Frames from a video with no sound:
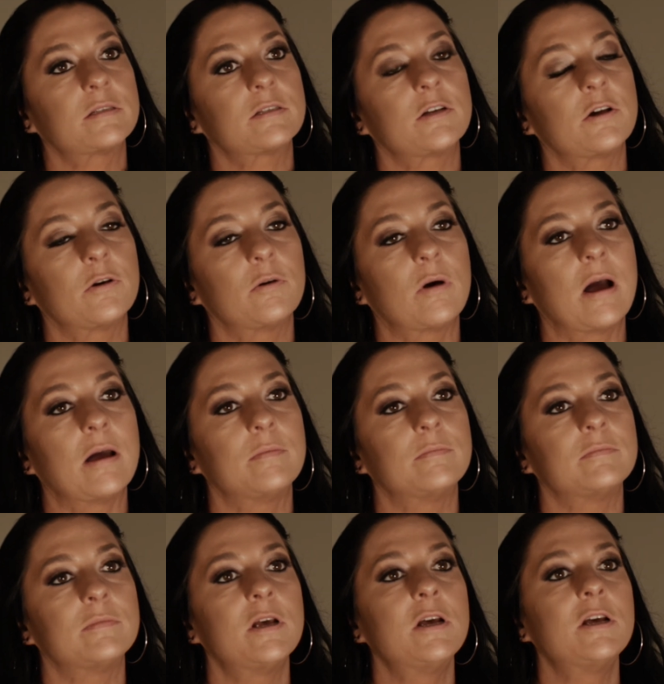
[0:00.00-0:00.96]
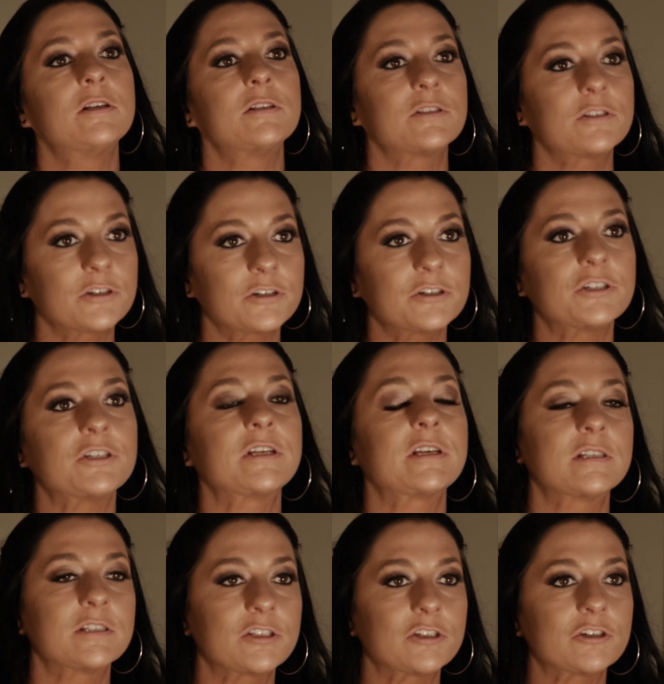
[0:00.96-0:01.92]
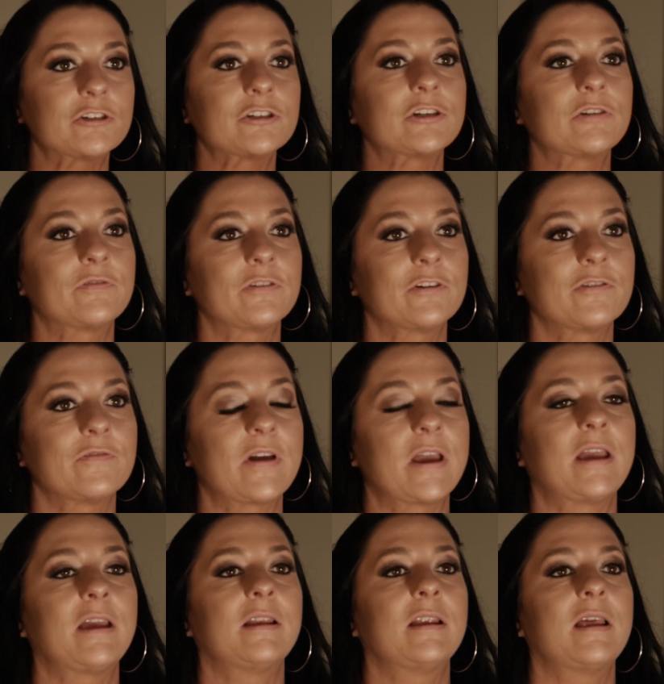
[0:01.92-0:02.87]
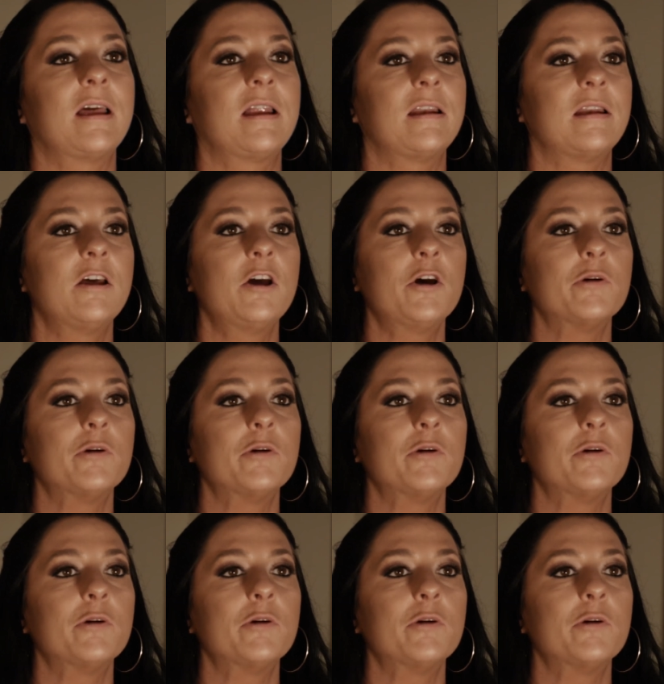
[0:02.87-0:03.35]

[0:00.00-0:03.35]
So I'm searching and searching for a vein, and